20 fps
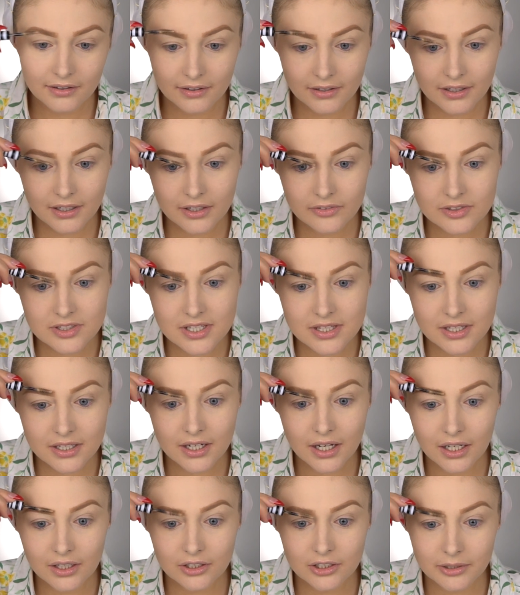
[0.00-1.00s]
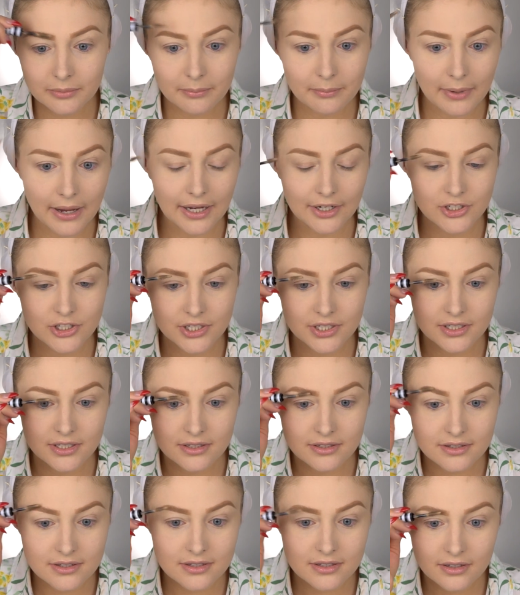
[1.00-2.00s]
And obviously the color
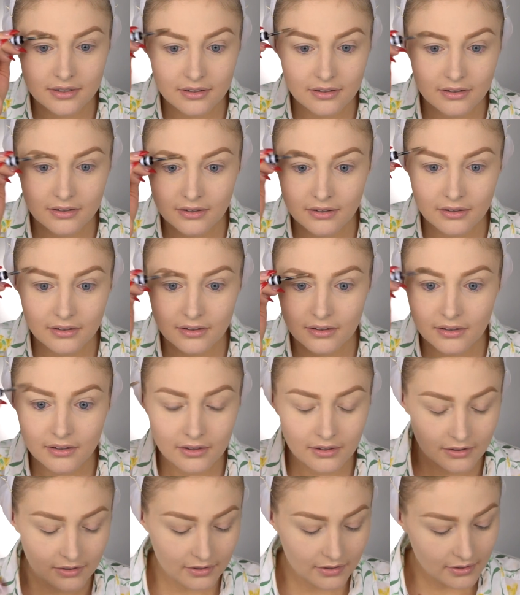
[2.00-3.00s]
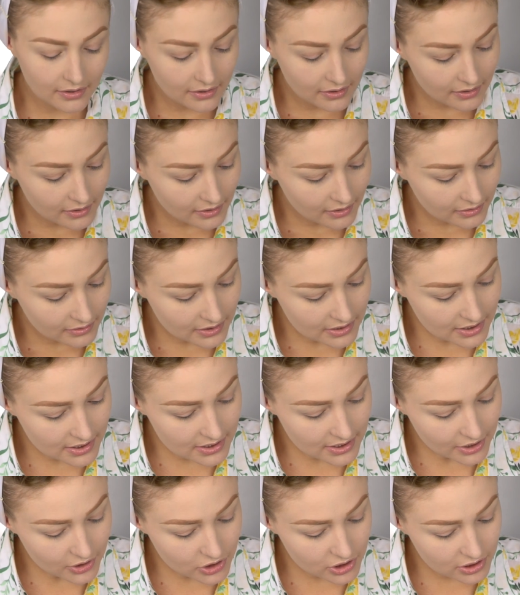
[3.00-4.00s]
matches. This
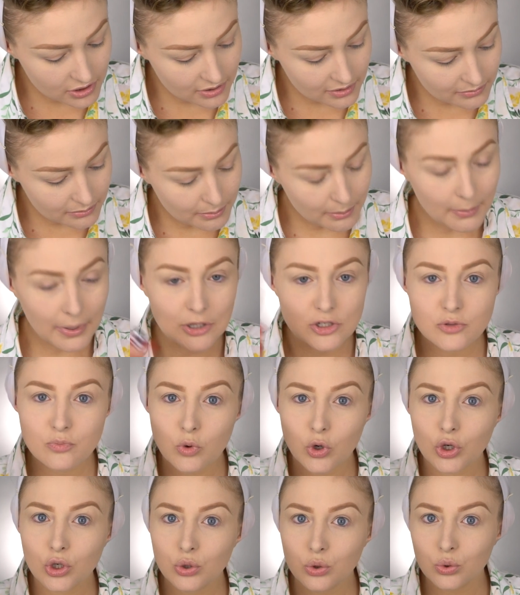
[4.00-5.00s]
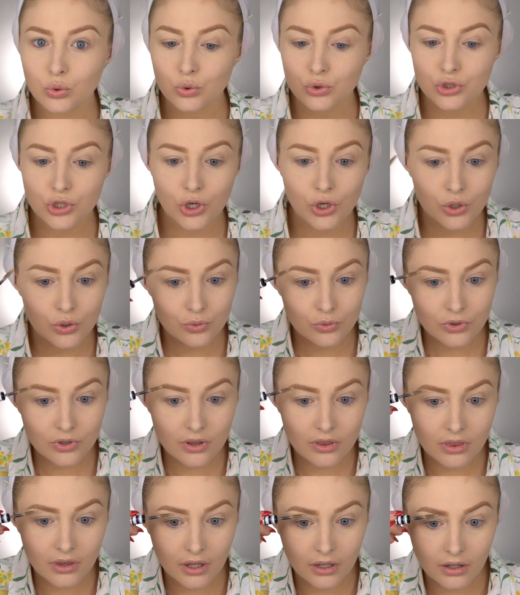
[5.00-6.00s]
is actually much more cool
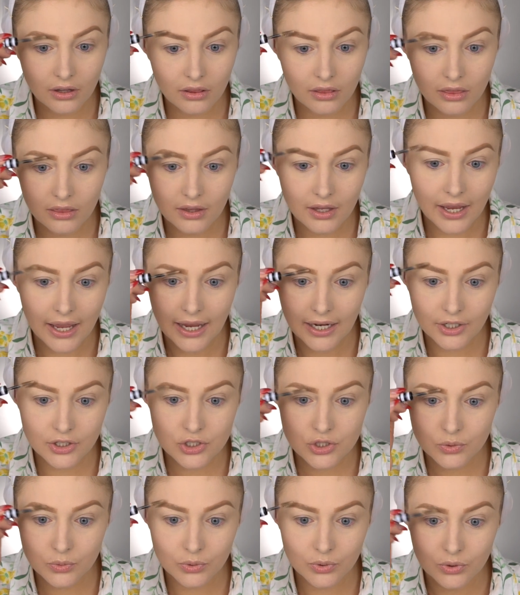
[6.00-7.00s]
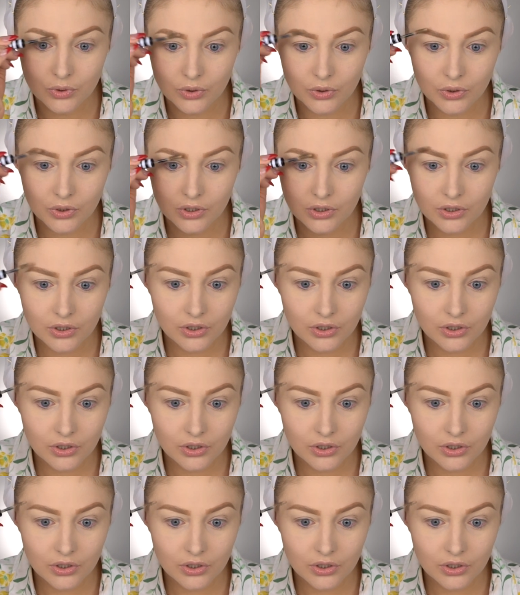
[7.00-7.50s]
toned than the actual,